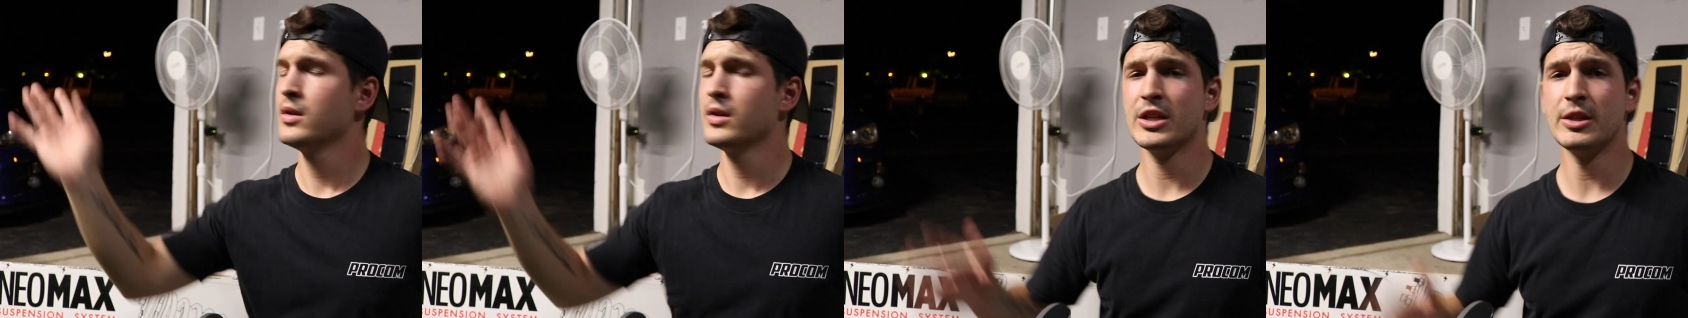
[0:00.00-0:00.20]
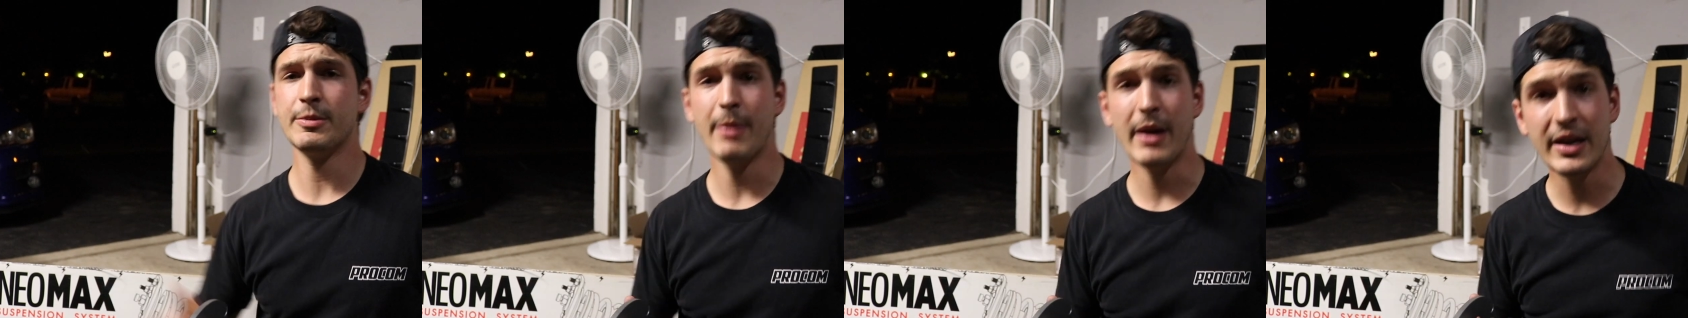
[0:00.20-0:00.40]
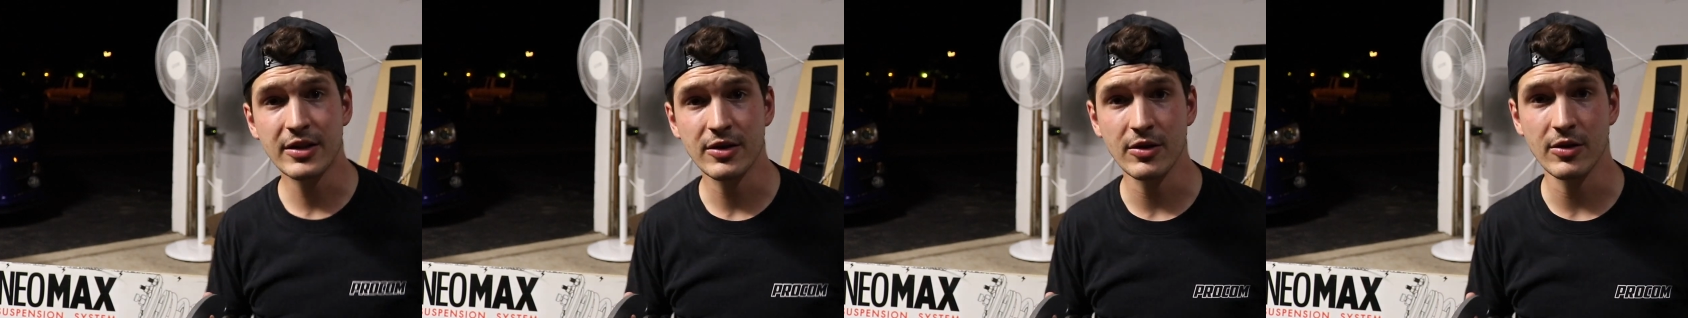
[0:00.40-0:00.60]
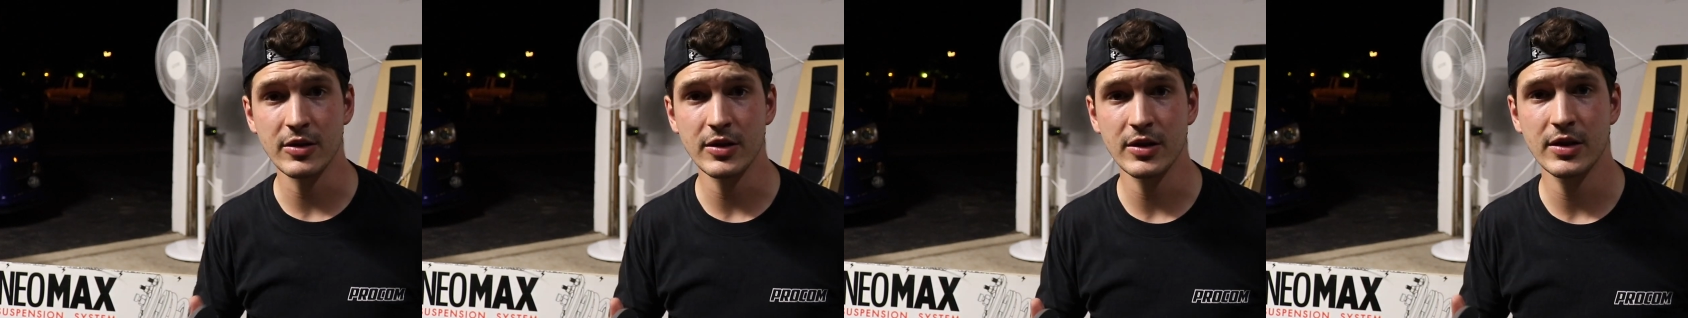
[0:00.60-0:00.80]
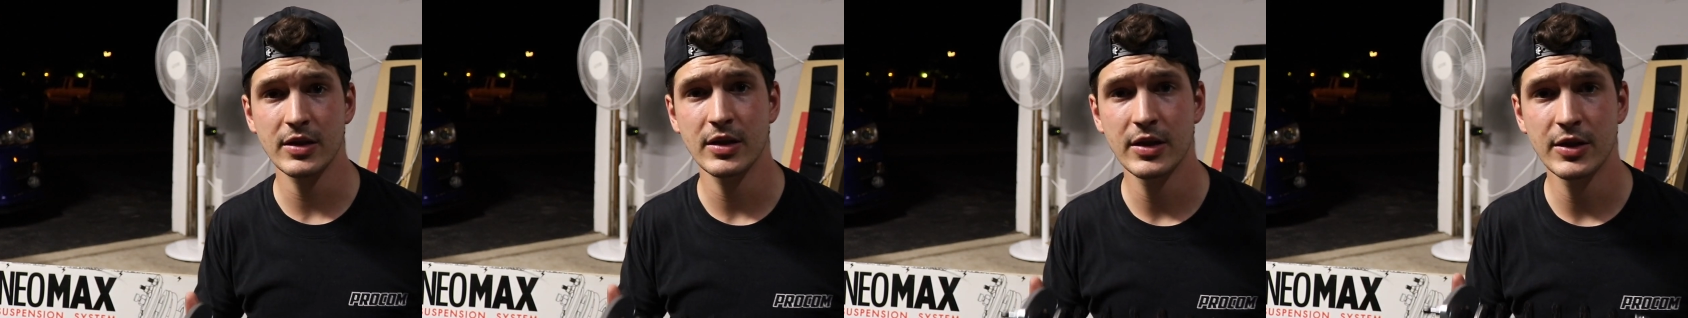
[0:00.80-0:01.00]

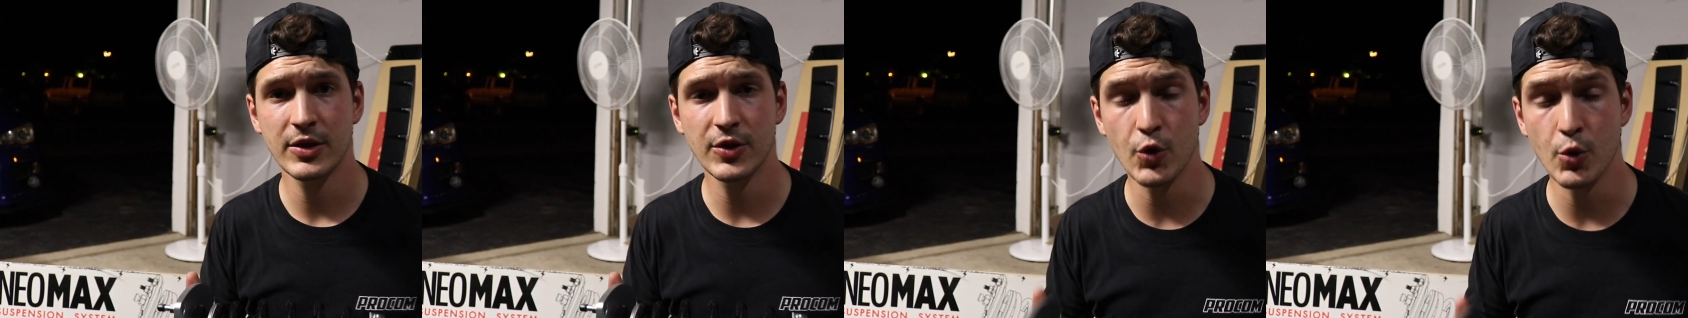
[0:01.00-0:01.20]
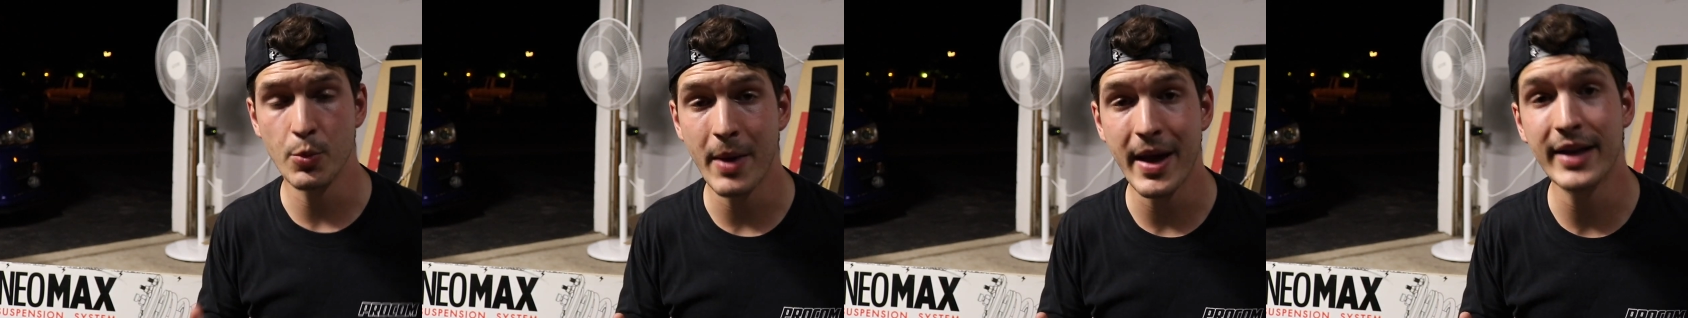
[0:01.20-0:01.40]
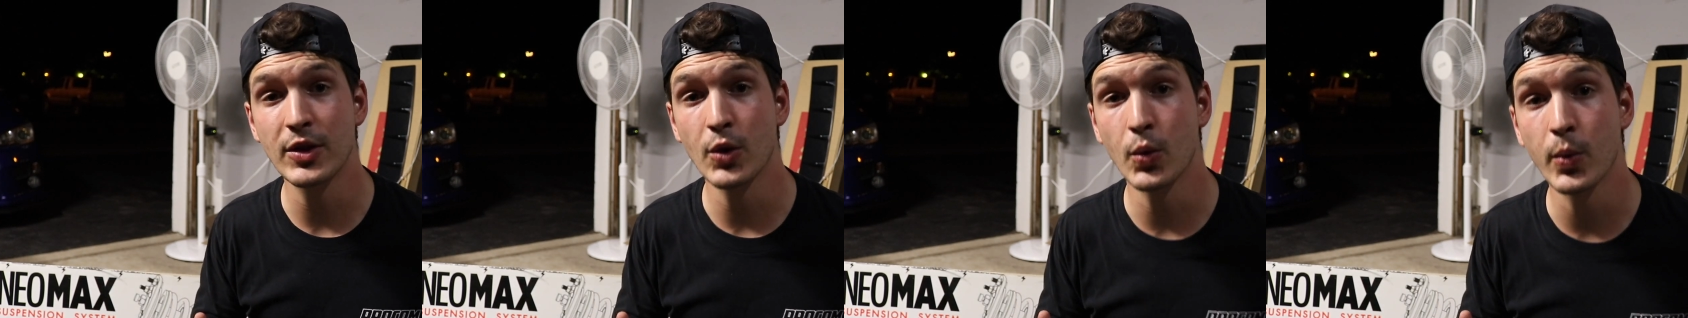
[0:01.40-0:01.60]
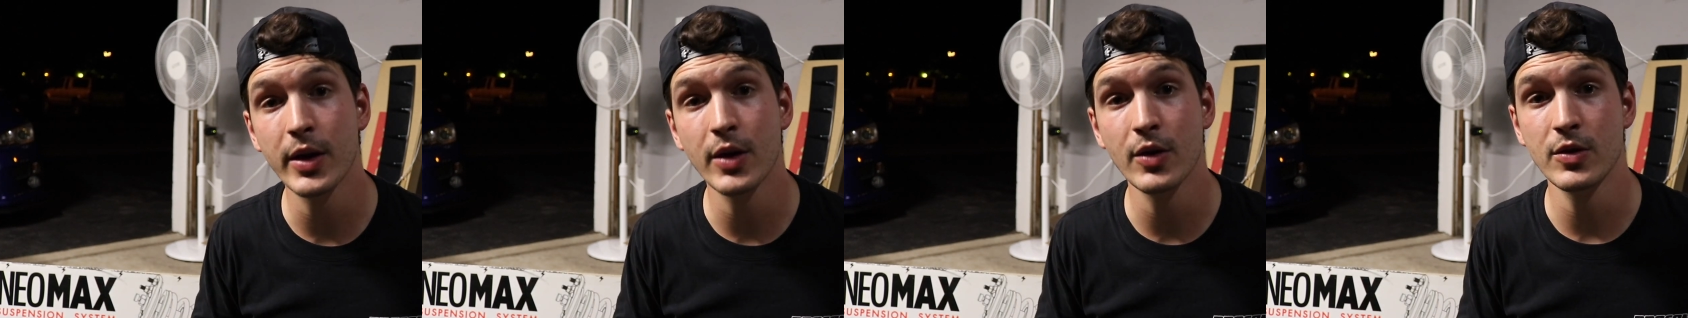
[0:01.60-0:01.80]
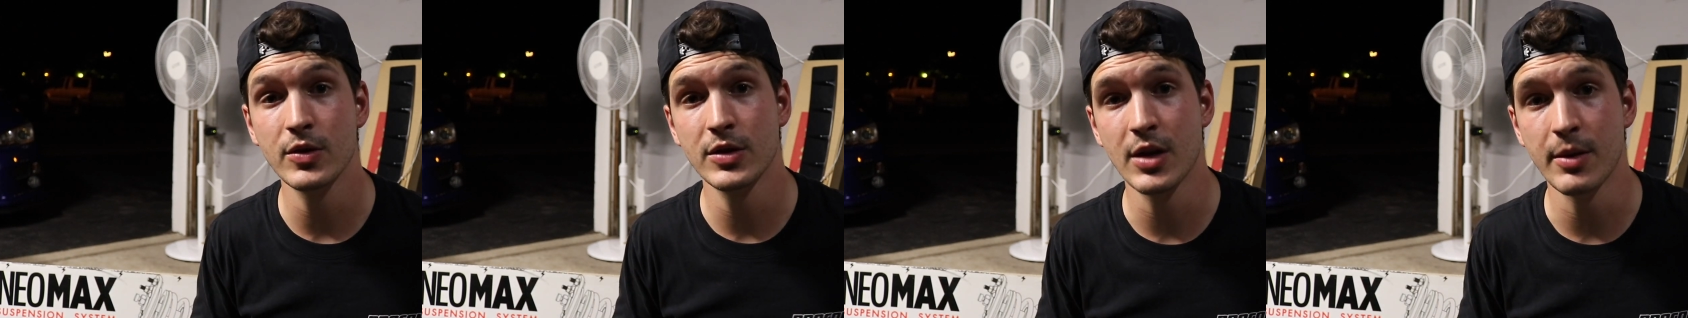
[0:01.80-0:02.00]
spacers to make the
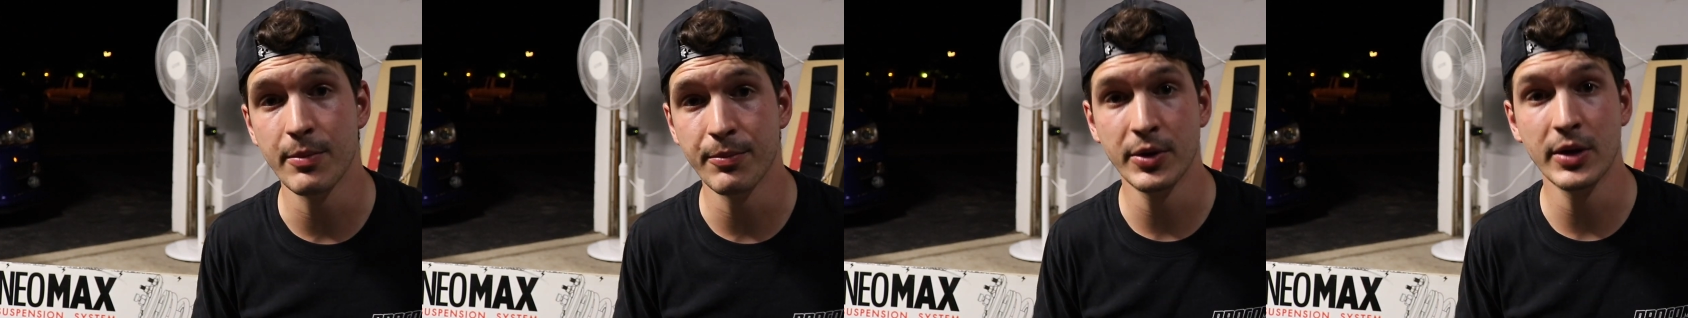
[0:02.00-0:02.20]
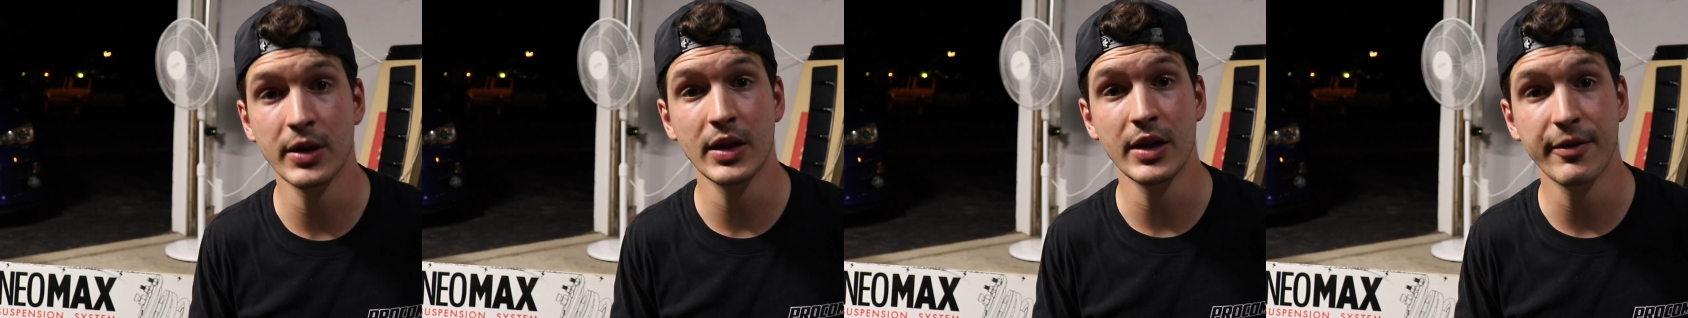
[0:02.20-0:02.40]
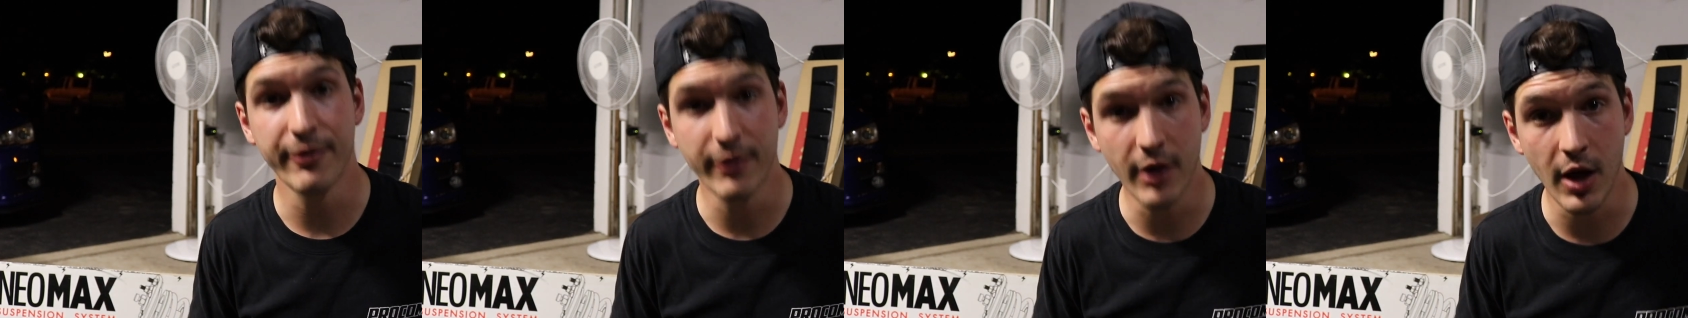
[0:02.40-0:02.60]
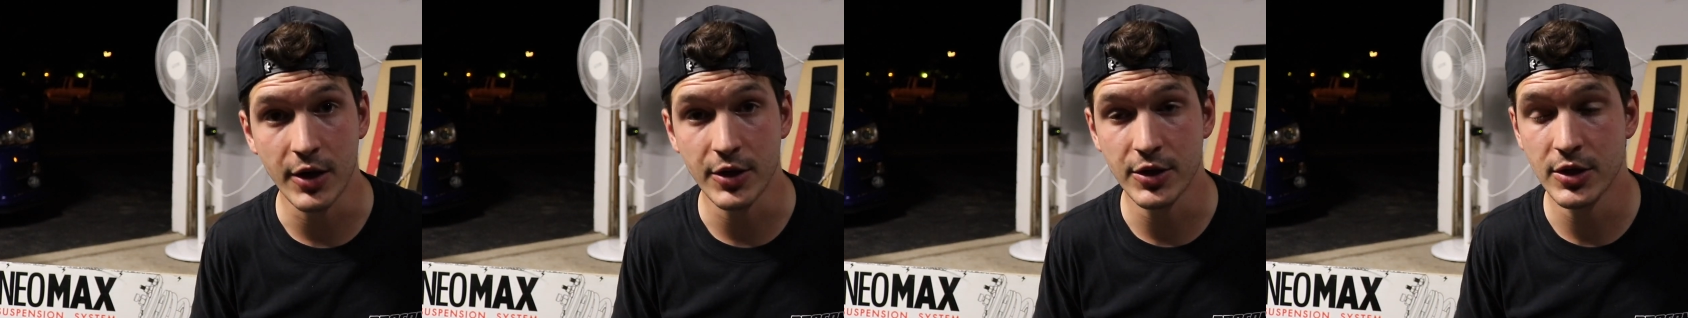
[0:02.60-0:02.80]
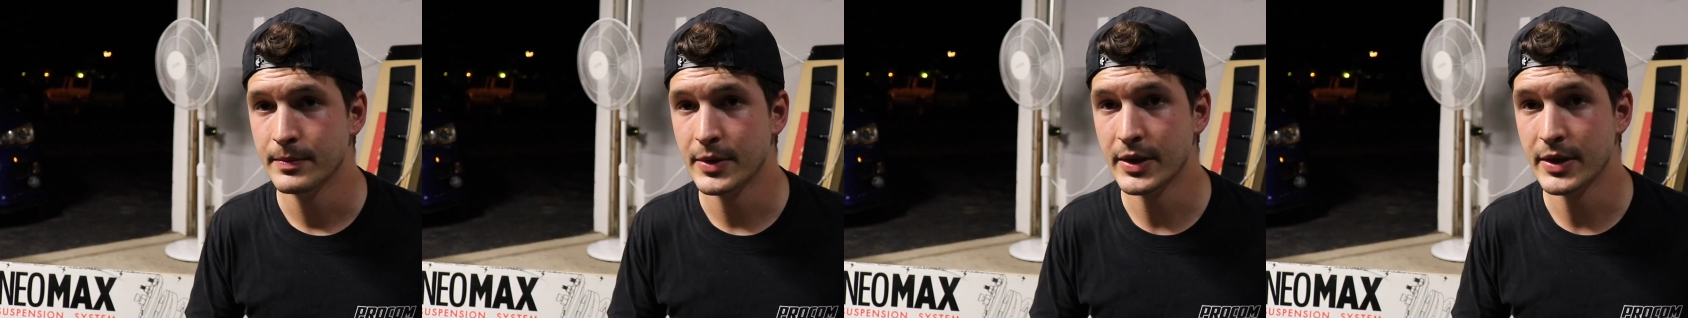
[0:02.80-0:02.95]
wheels completely flush.